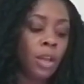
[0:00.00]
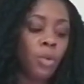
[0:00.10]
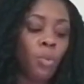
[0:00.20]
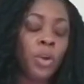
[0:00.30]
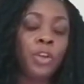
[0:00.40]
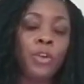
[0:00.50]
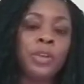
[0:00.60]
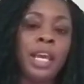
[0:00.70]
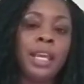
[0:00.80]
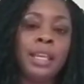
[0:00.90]
when you're
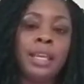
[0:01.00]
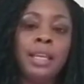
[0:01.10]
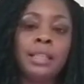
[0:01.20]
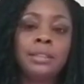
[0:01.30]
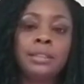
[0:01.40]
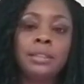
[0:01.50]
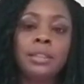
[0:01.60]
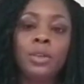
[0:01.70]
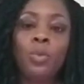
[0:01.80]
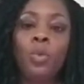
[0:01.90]
dating,
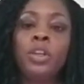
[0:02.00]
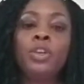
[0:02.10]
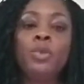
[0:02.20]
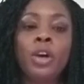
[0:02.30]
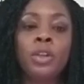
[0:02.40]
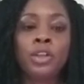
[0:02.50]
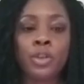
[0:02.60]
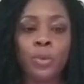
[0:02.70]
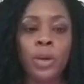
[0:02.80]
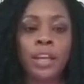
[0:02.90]
when you know that
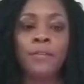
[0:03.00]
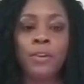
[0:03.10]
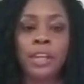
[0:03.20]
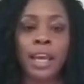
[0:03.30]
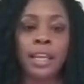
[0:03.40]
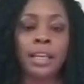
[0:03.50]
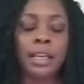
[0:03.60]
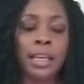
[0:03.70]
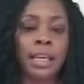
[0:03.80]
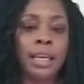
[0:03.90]
you're ready for
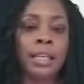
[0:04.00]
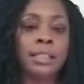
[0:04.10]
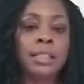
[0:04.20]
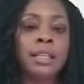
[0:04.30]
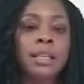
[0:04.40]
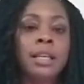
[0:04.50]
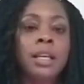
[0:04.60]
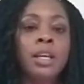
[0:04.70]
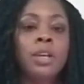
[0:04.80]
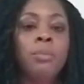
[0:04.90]
dating, is
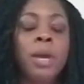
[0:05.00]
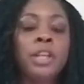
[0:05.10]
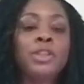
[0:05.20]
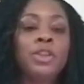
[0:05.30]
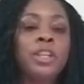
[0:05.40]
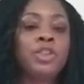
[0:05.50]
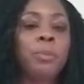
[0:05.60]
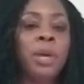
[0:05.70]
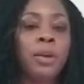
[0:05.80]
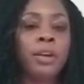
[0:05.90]
make sure that you're
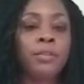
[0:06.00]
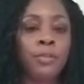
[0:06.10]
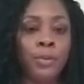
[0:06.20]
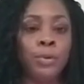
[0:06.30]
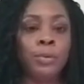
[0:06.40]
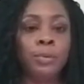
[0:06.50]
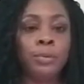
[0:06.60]
bearing fruit.